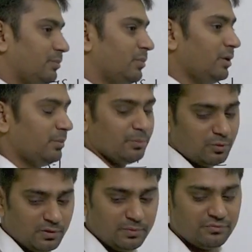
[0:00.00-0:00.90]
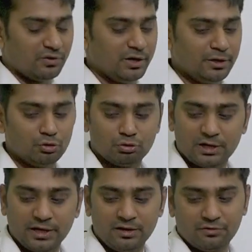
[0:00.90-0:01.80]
Many people will be falling into the line